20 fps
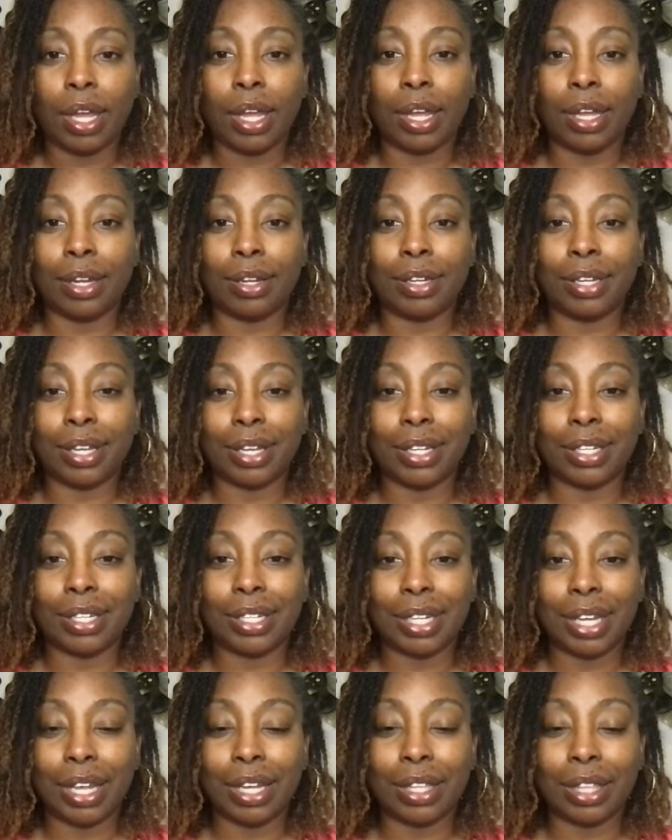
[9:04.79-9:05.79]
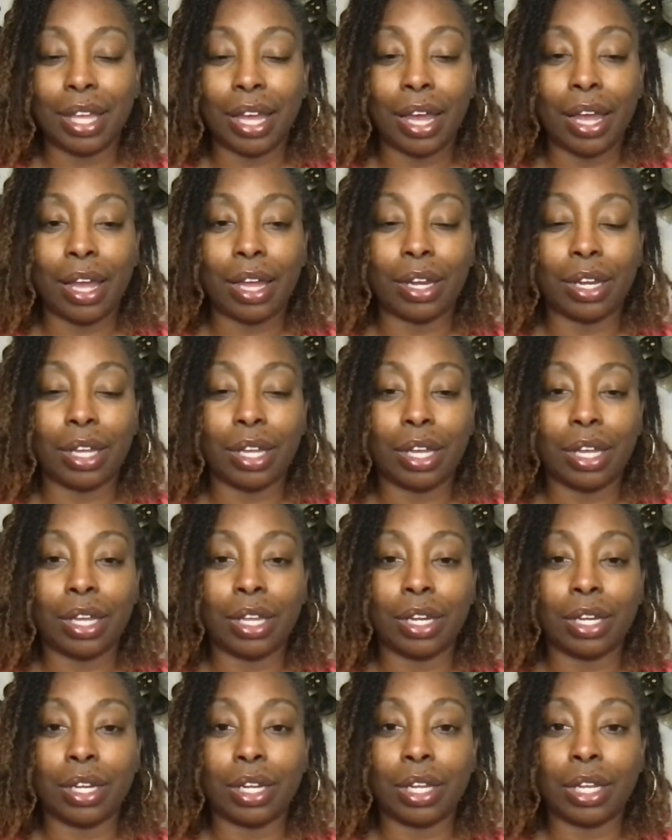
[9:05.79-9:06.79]
It does say that
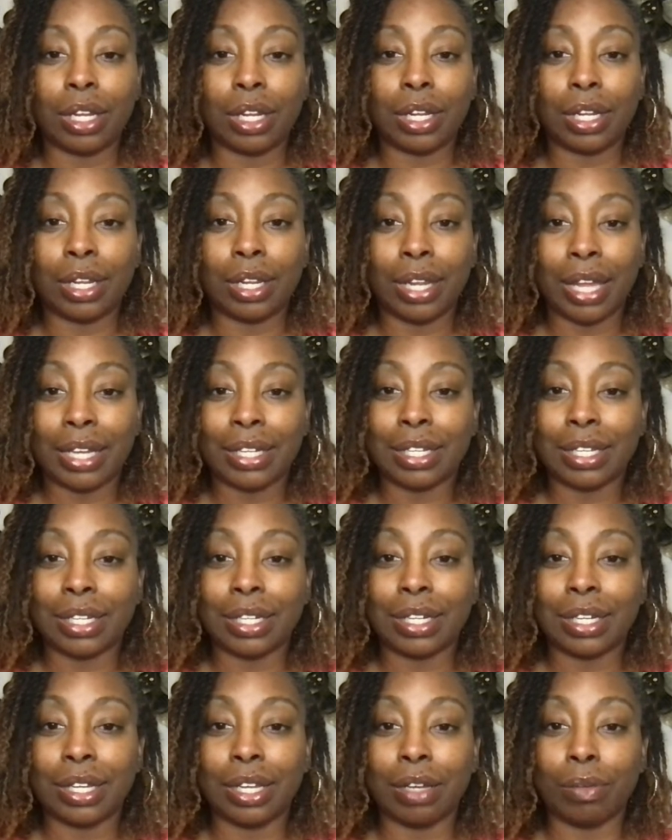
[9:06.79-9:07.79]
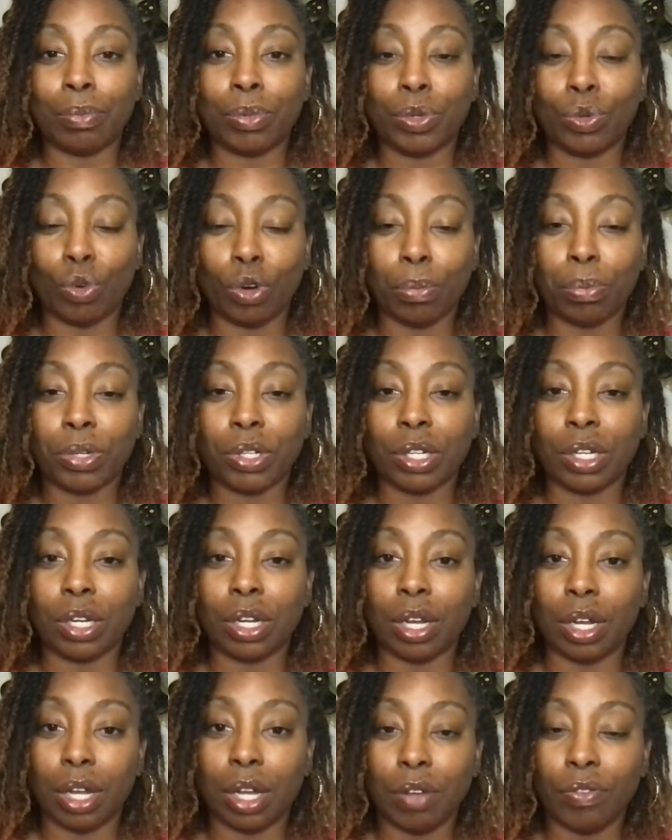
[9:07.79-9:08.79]
it lessens the
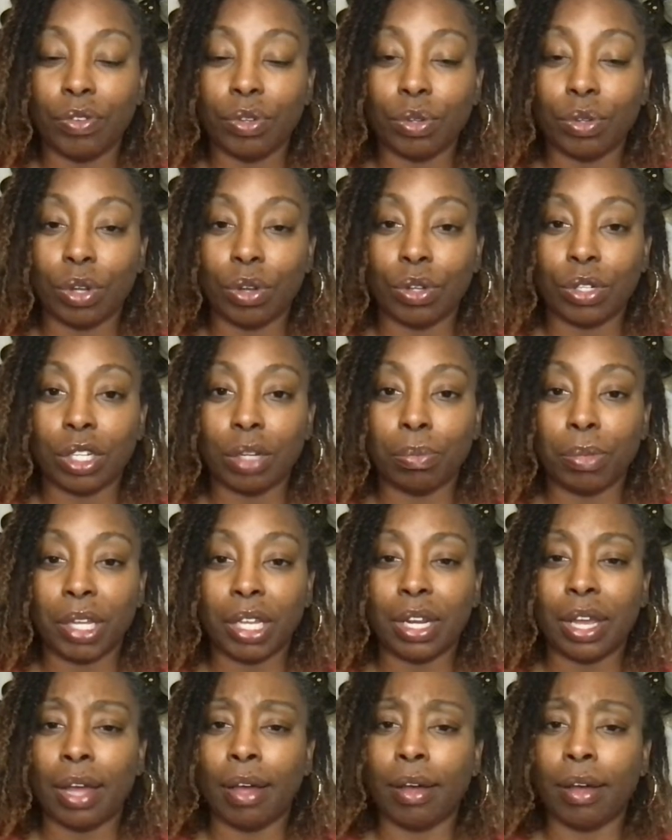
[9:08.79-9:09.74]
absorption of glucosamine.